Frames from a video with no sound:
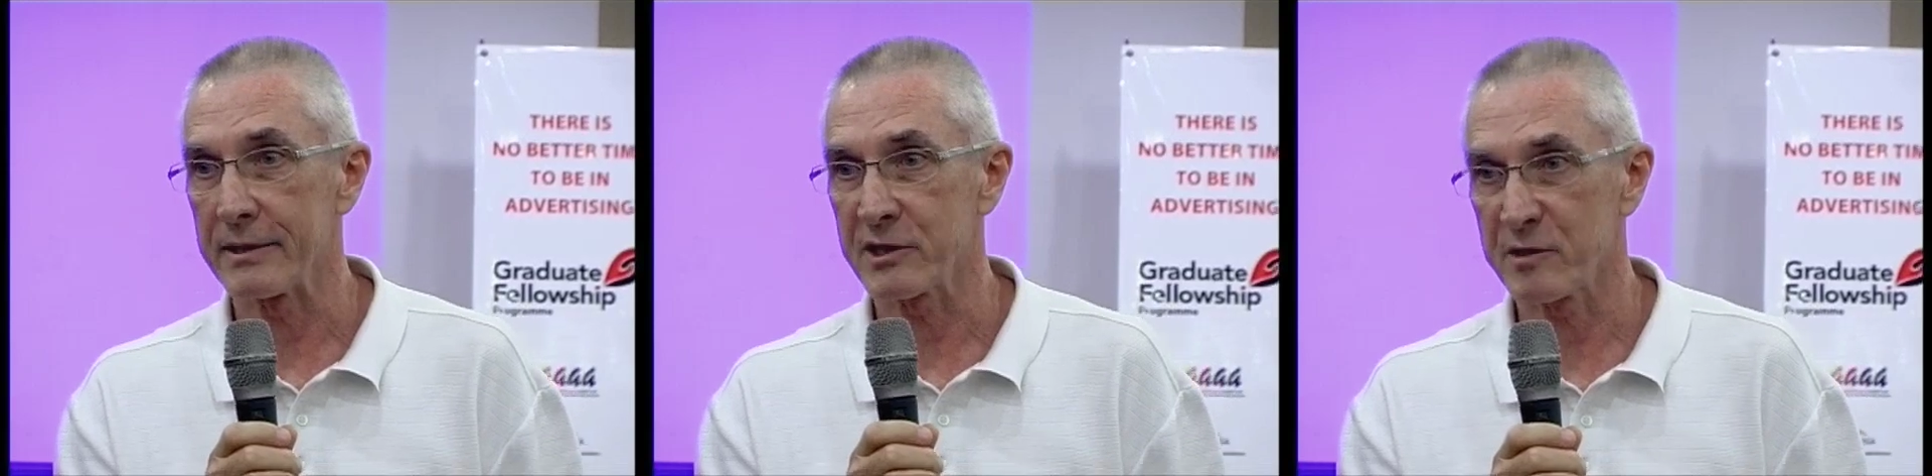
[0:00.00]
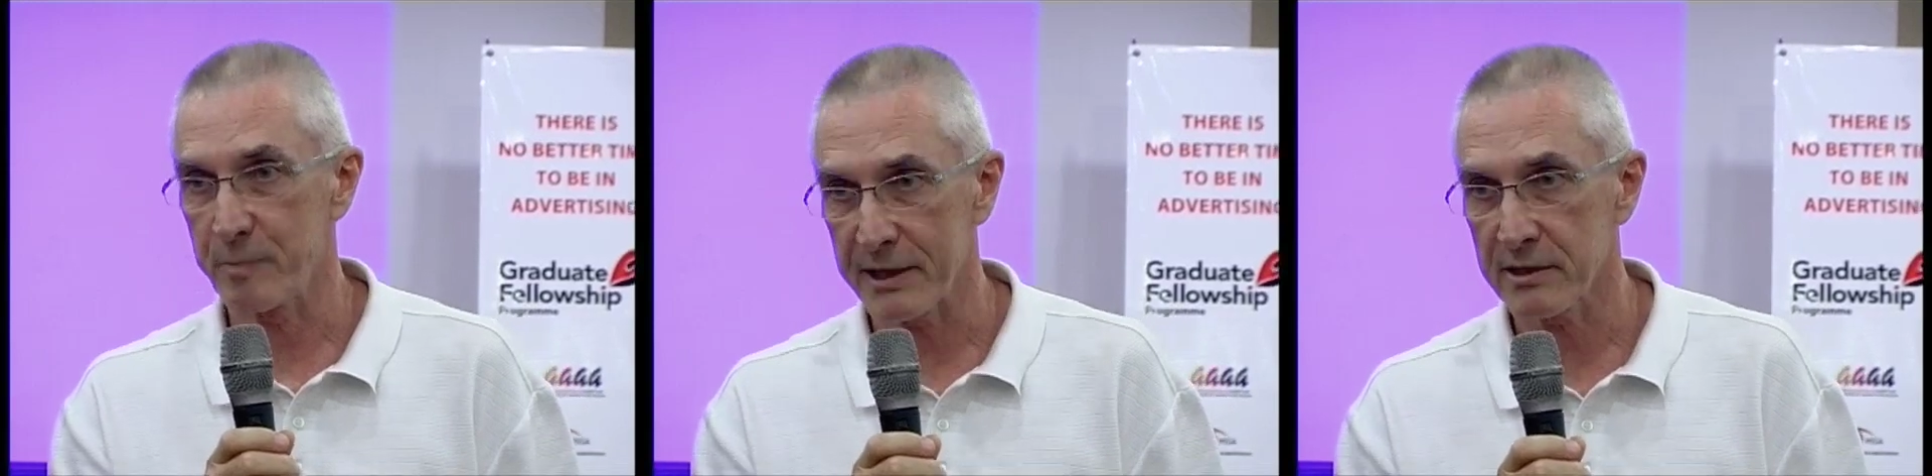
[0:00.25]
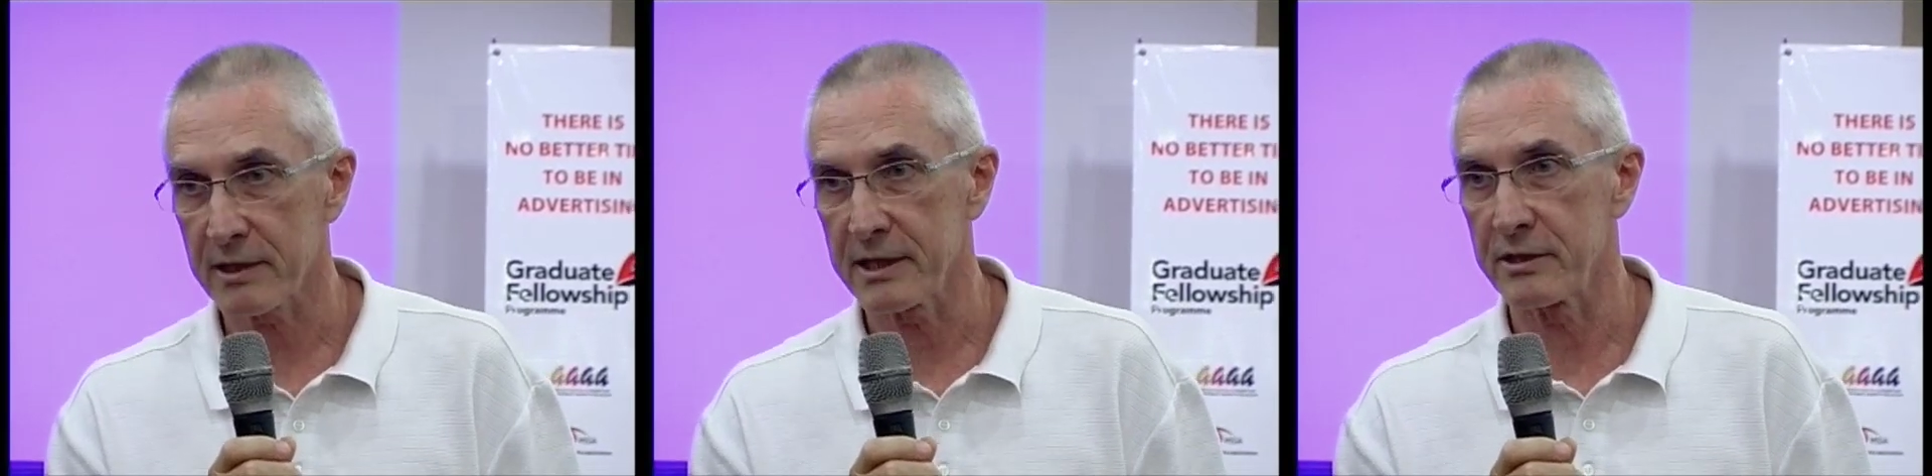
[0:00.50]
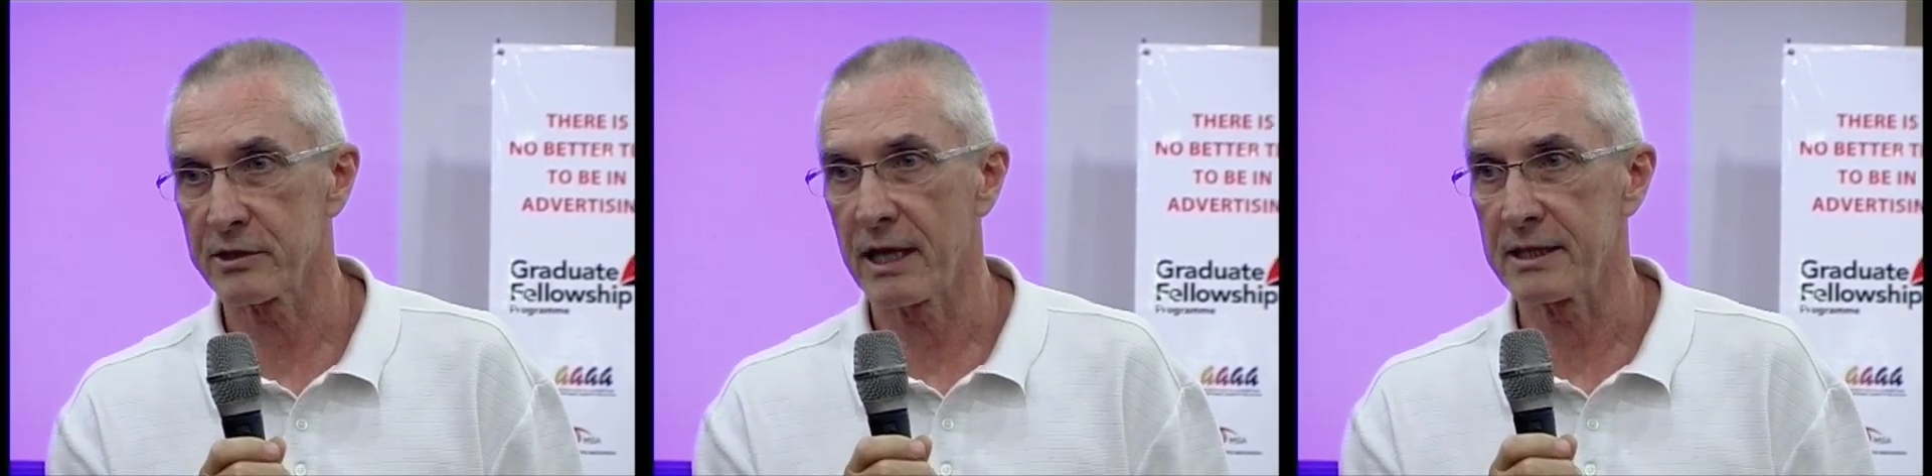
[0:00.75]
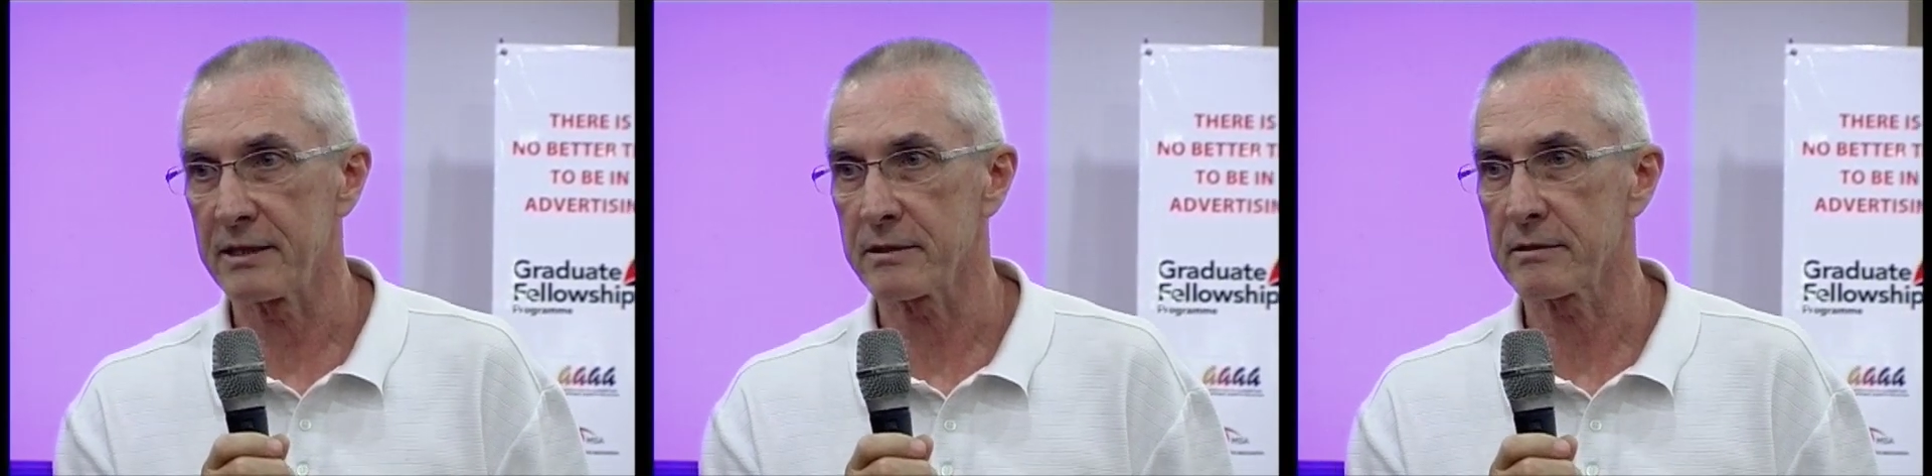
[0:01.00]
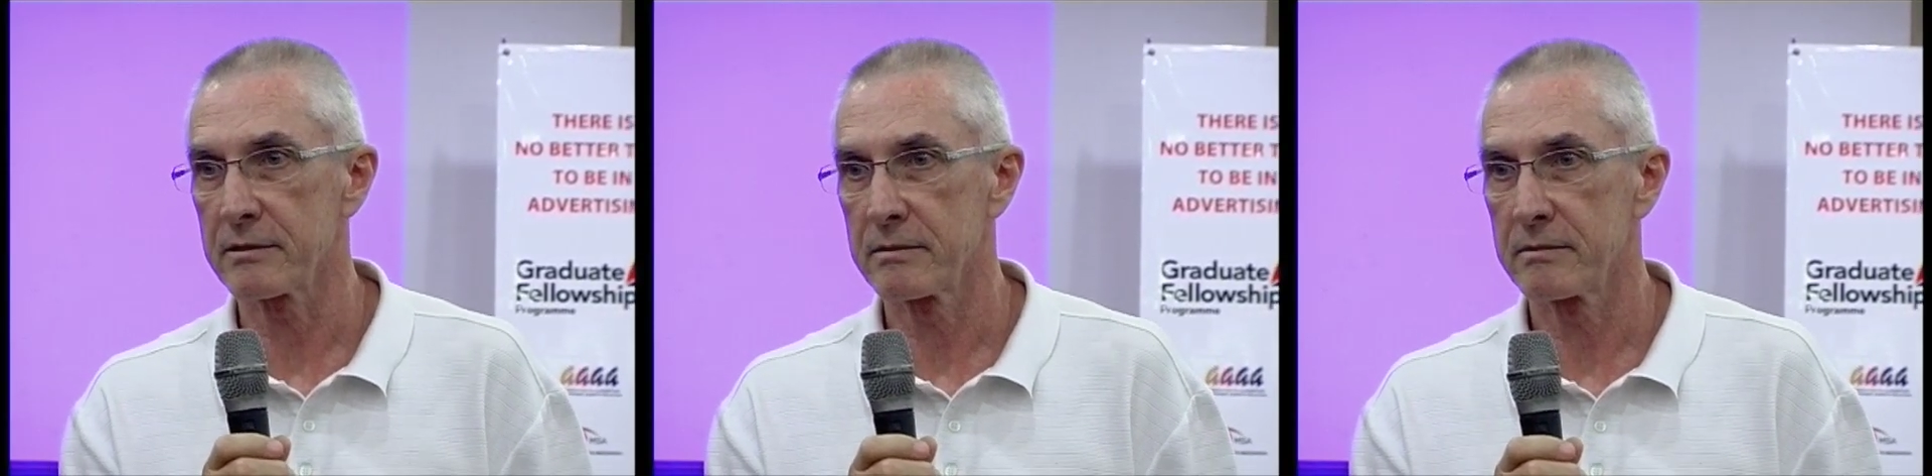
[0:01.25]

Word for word: especially in Chinese.